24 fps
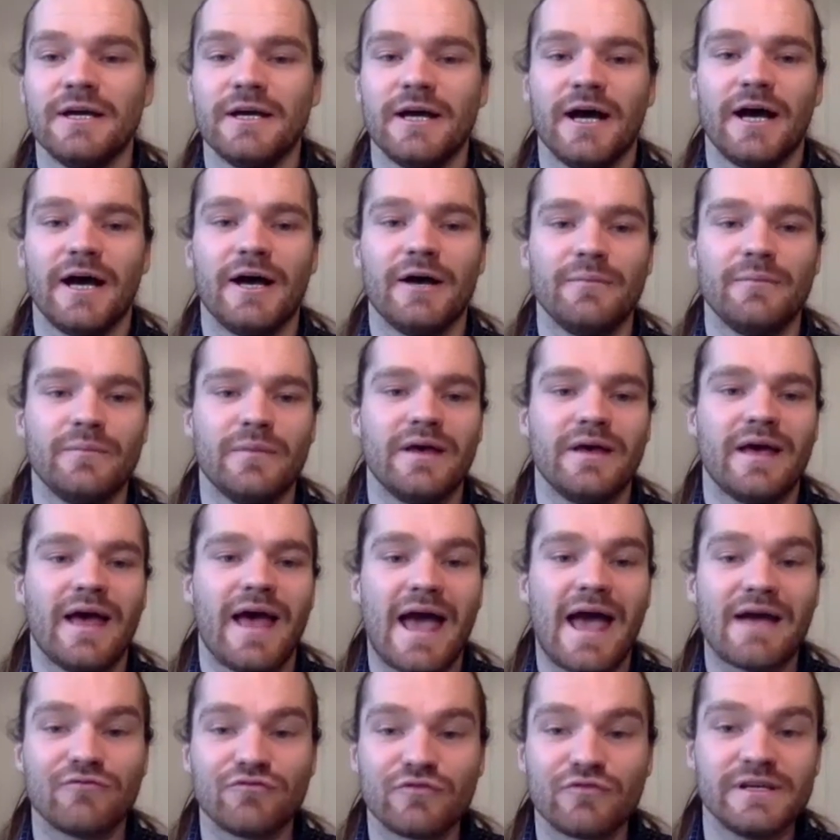Um,
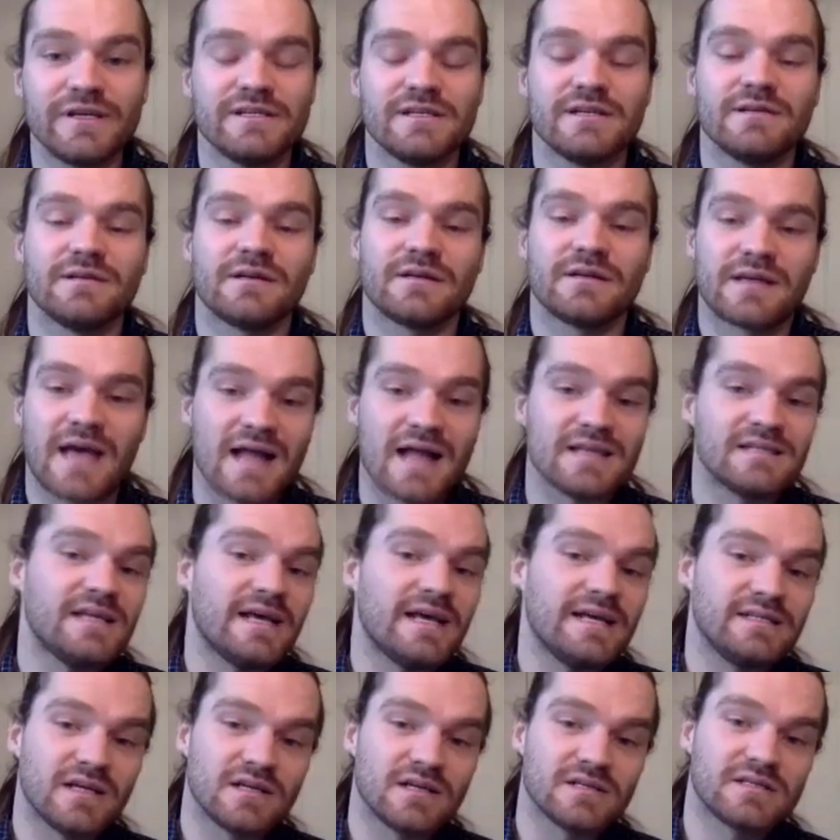every
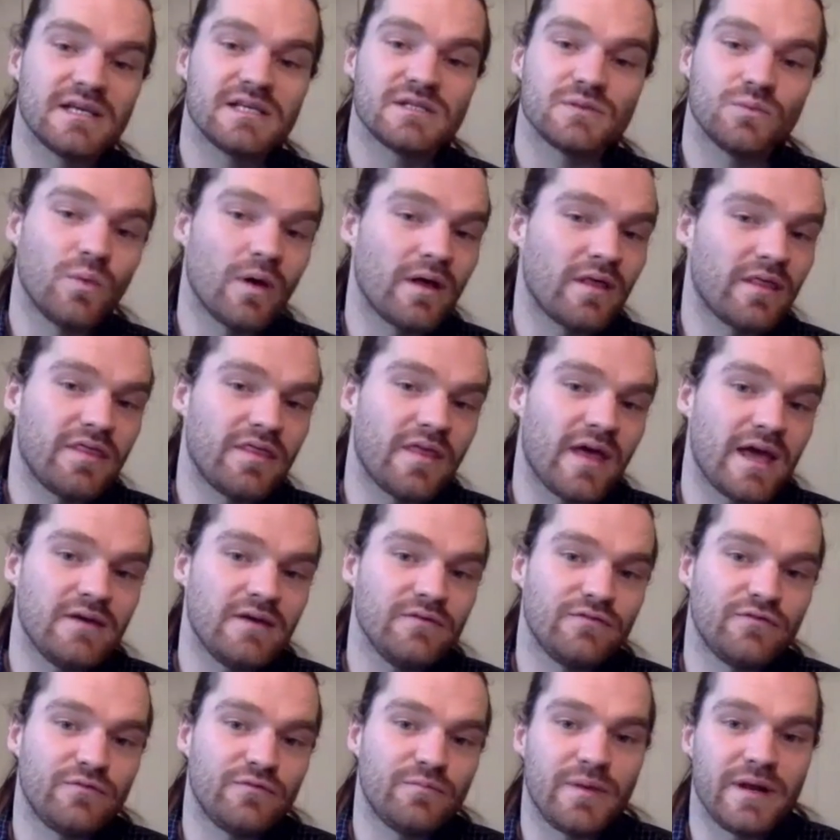candidate does this, whether
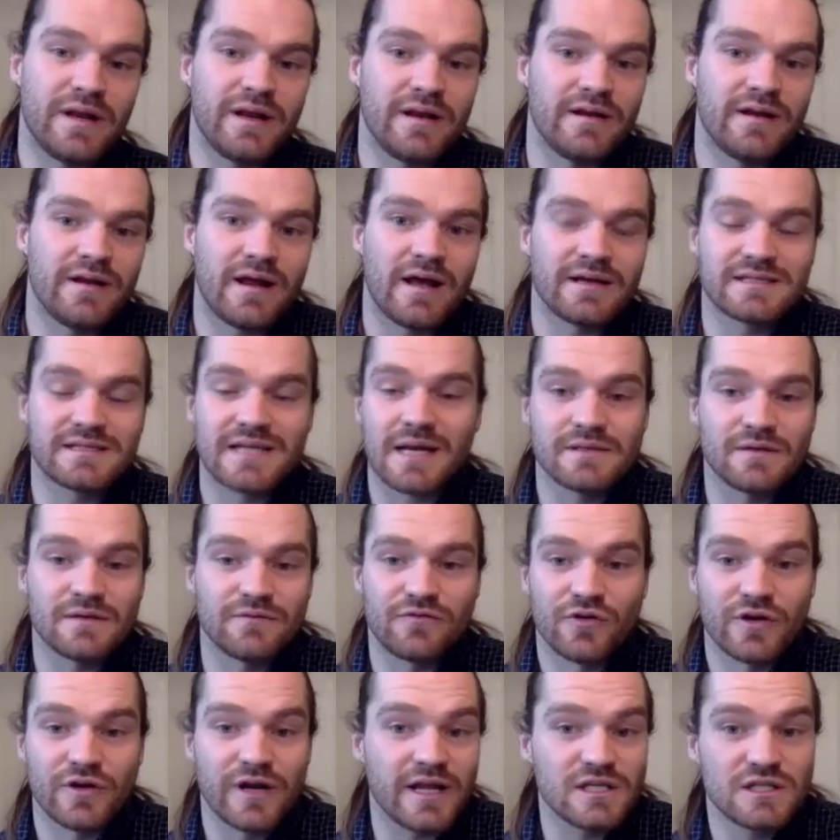they've been accepted
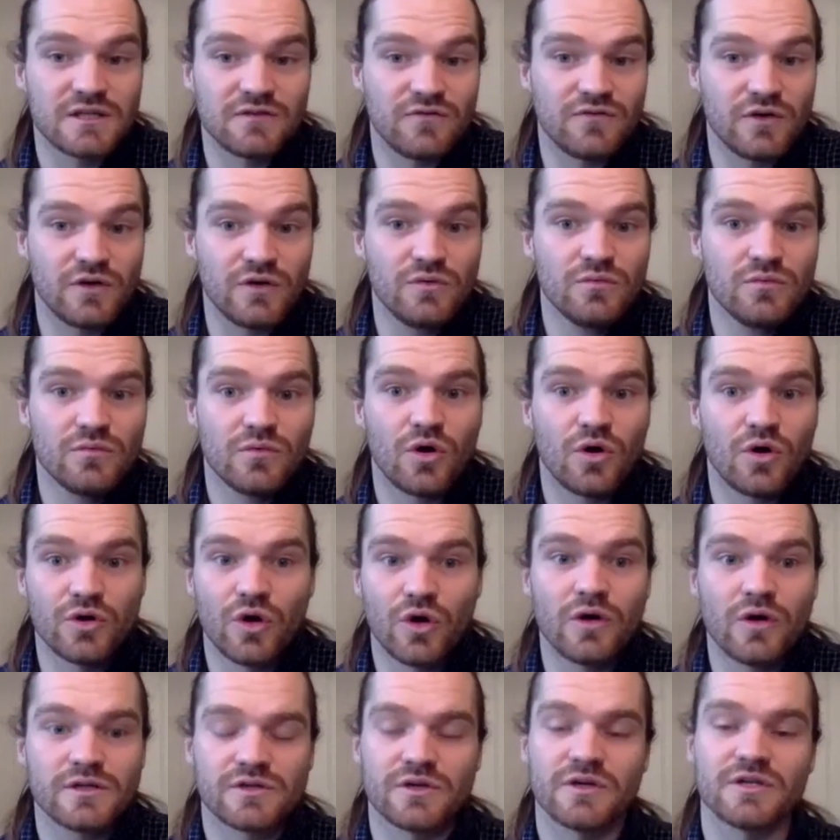for an interview or
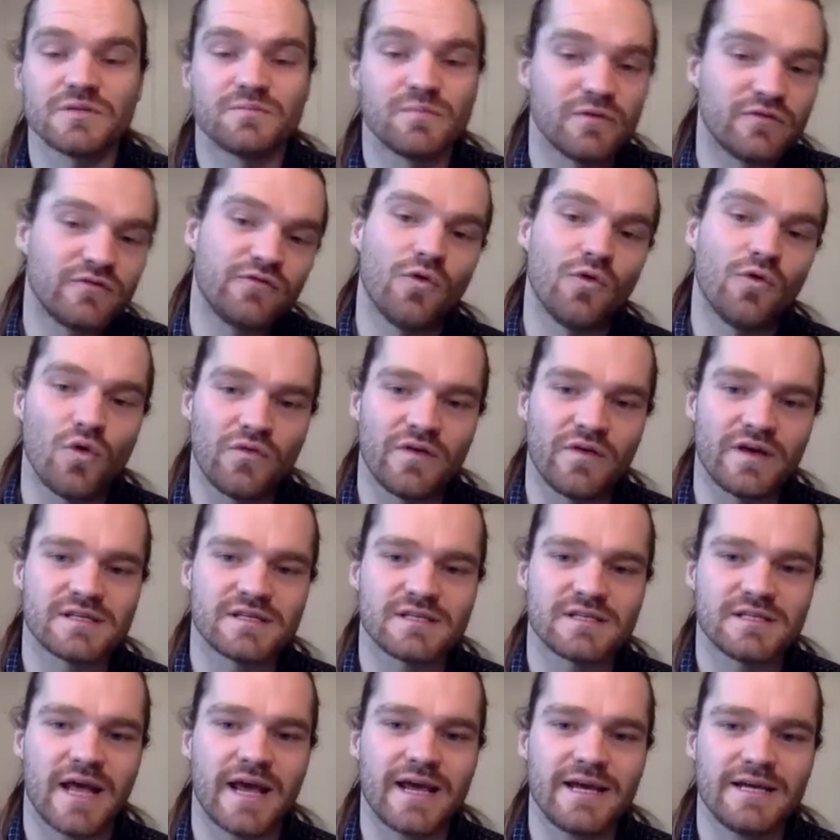not. So it's before this
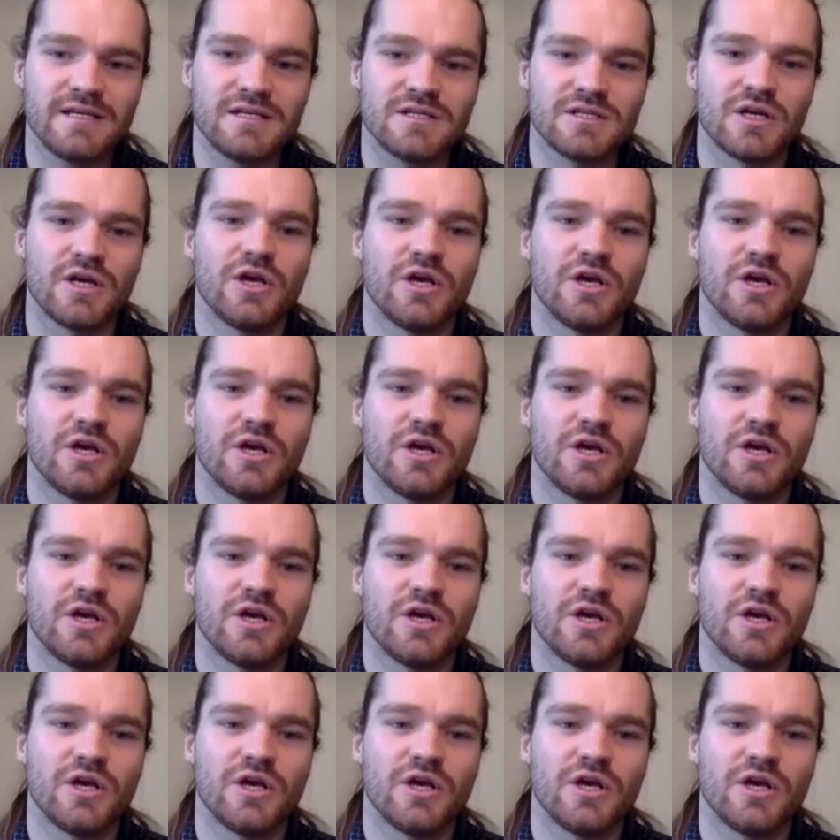stage.